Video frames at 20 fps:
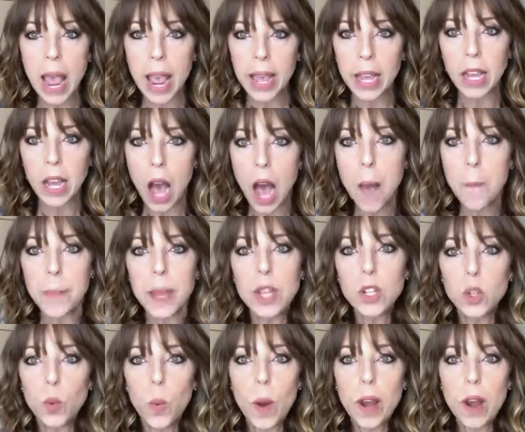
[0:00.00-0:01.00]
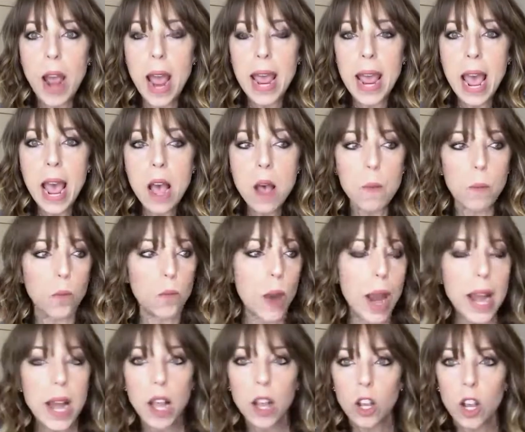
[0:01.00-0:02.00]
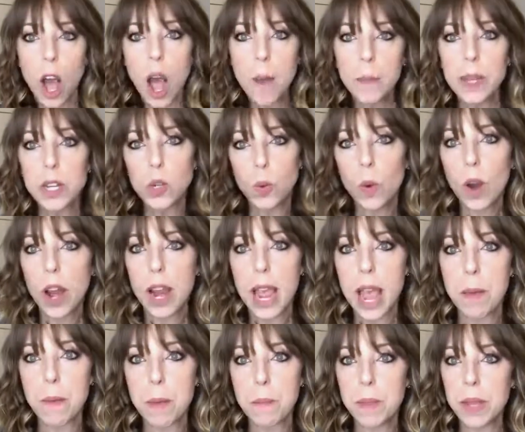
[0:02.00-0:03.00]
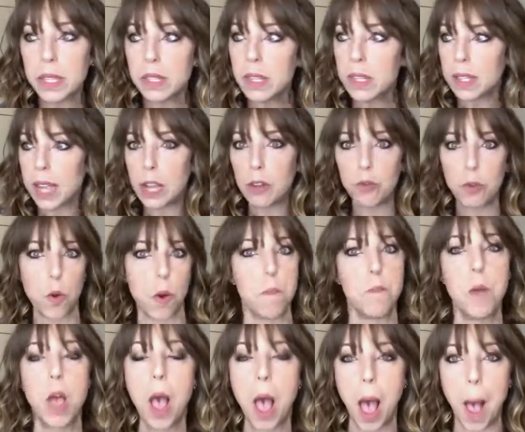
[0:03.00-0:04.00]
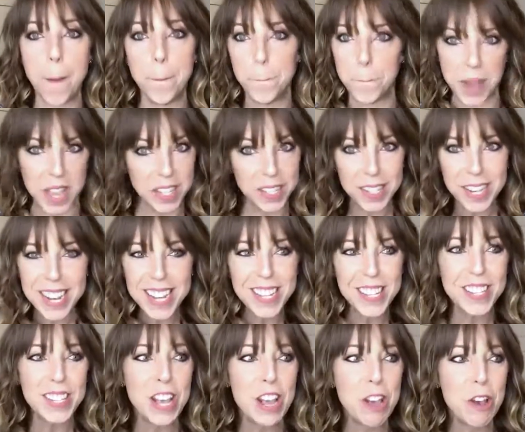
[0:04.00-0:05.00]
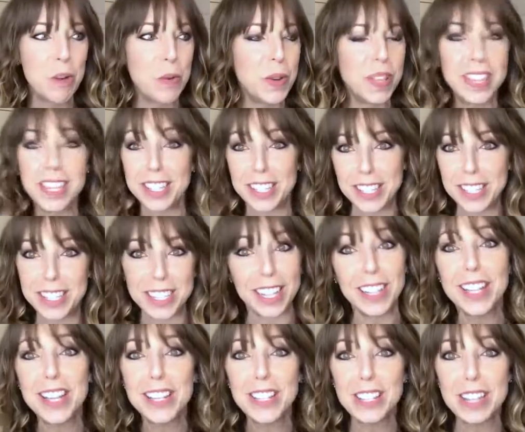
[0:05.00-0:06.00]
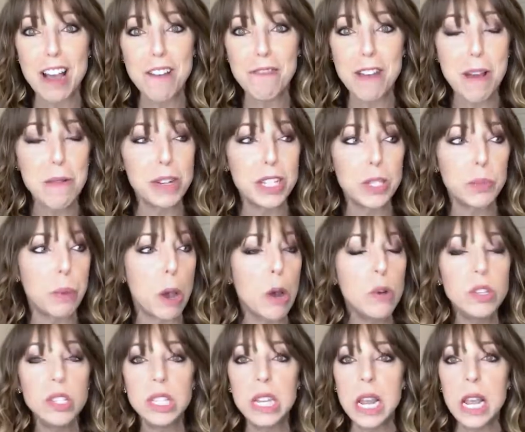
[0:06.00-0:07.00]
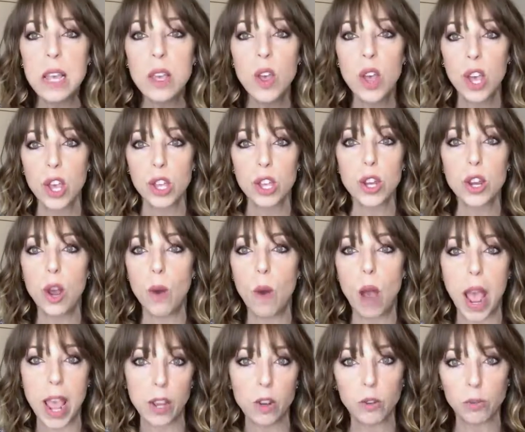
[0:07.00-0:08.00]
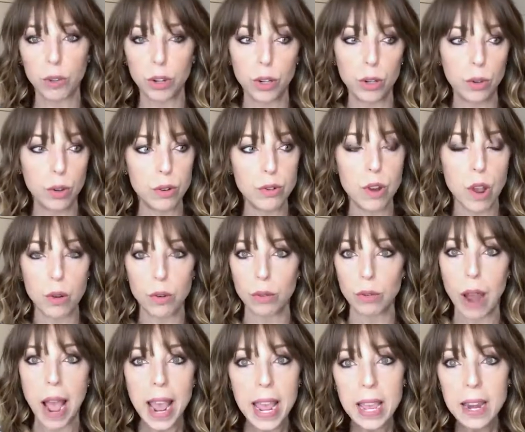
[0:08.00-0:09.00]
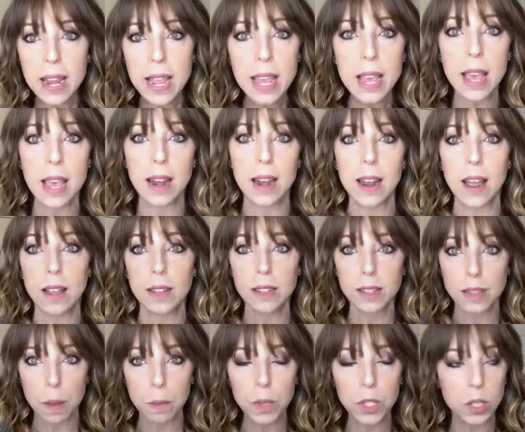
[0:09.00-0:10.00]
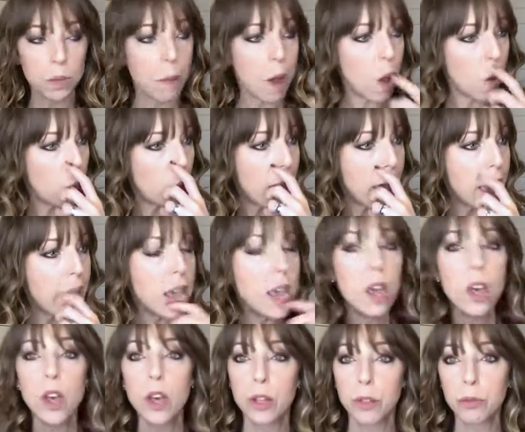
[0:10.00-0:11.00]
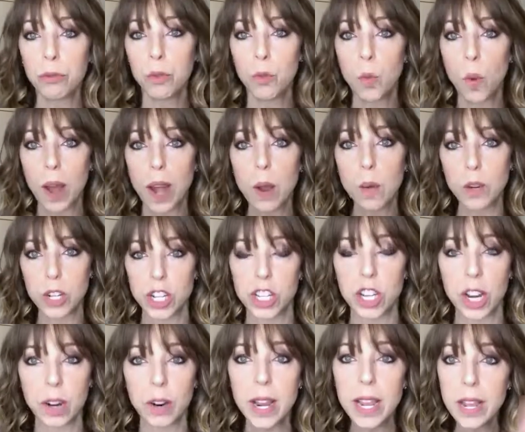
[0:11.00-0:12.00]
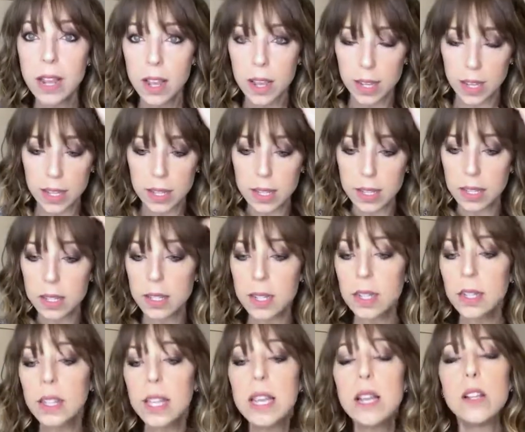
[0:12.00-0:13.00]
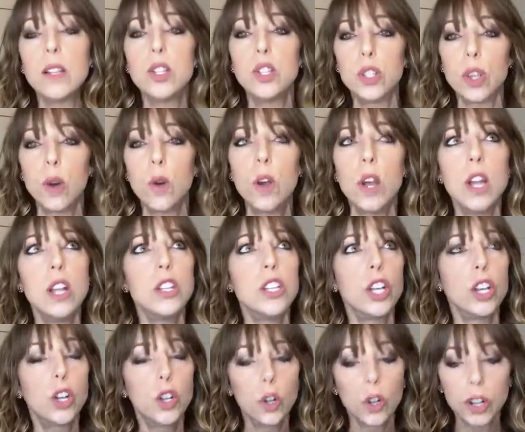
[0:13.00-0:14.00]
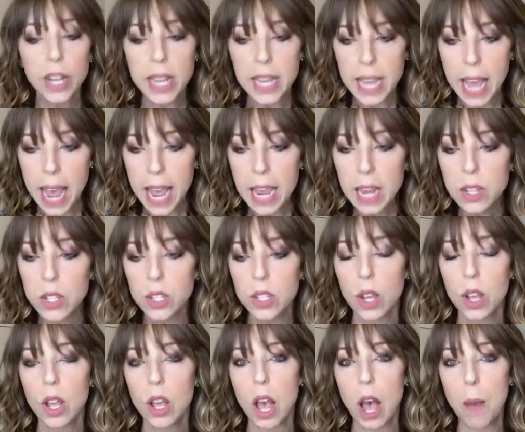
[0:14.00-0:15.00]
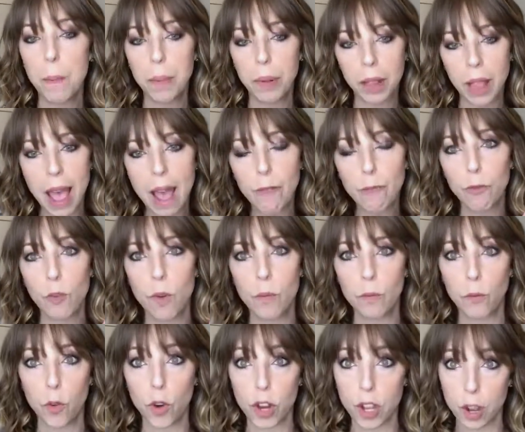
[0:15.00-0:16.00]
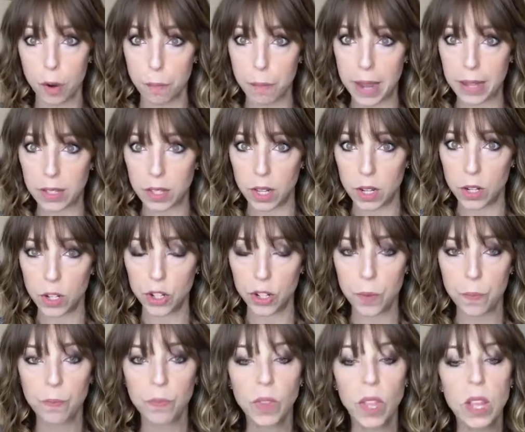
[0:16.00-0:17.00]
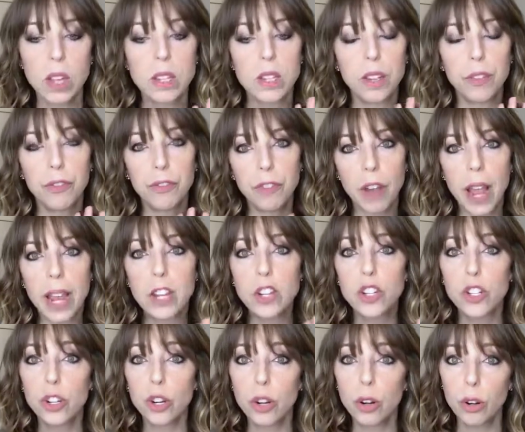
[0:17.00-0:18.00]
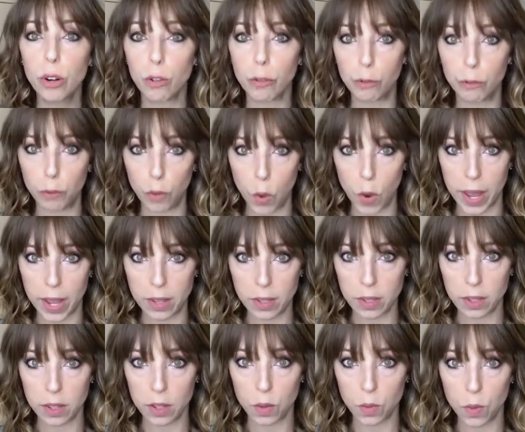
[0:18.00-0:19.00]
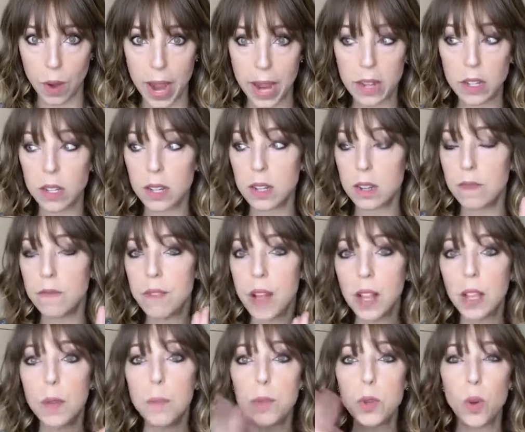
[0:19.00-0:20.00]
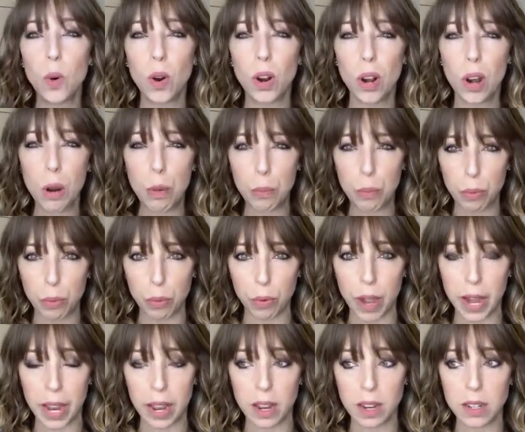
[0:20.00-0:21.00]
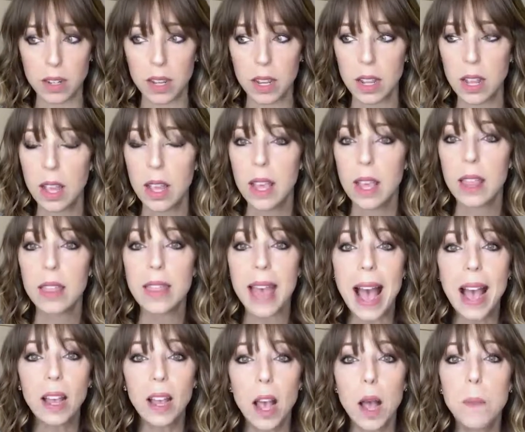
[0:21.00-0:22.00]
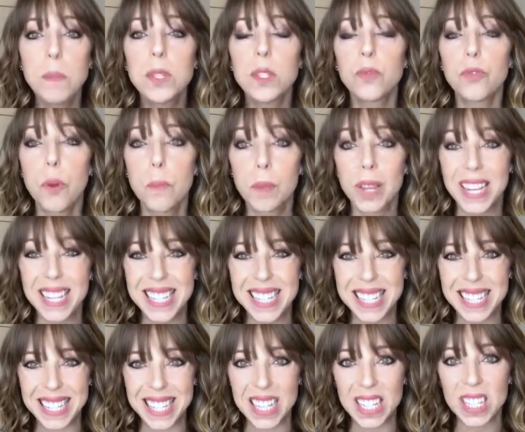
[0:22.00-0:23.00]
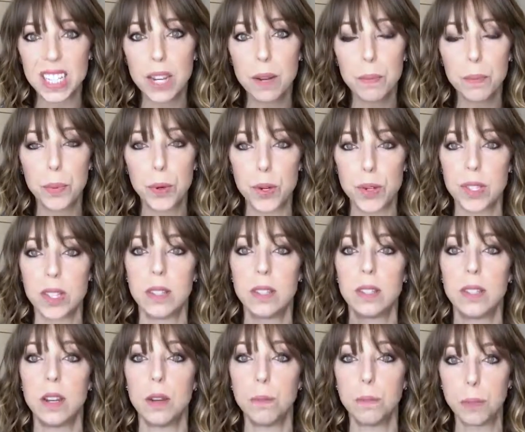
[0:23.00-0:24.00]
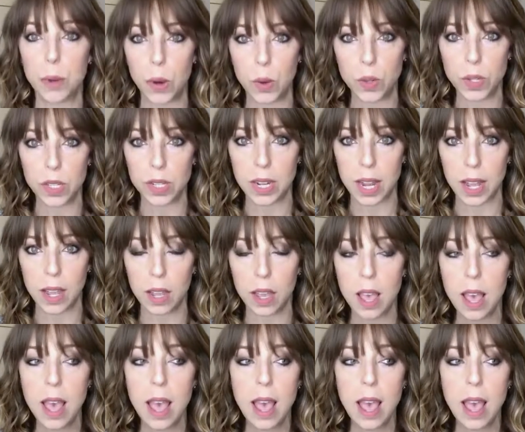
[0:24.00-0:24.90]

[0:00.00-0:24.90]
it got me to where I am, right? It got me to where I am in business. I grew up a business with the silly stuff I was posting. I grew notoriety in some small way through what I was sharing consistently. And so to create a platform for your message, to find your voice, right? To develop your brand, that comes from consistent, persistent posting.